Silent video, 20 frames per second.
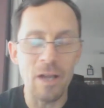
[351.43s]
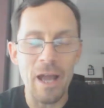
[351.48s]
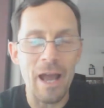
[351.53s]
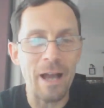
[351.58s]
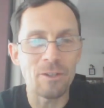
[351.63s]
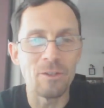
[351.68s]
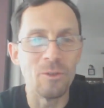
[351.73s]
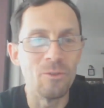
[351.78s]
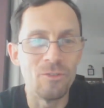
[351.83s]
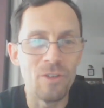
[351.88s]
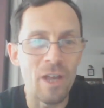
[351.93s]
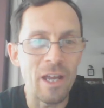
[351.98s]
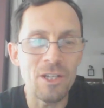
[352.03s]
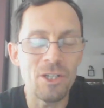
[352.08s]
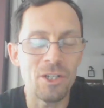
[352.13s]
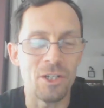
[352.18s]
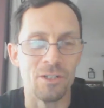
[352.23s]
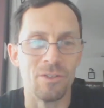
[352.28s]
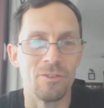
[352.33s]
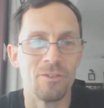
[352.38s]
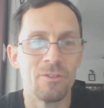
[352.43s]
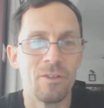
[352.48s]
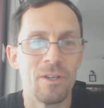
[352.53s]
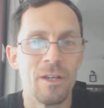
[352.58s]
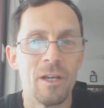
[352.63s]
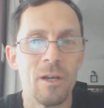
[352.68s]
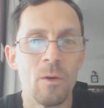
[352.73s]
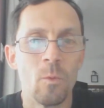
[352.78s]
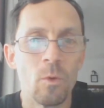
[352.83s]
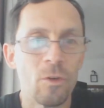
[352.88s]
accusations
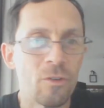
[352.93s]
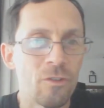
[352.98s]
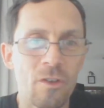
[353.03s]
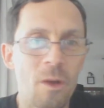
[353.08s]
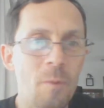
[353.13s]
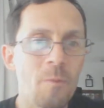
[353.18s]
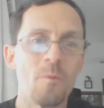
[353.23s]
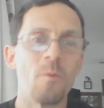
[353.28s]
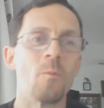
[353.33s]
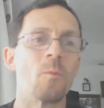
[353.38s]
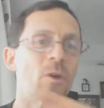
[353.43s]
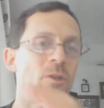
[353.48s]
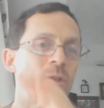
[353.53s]
where some of them were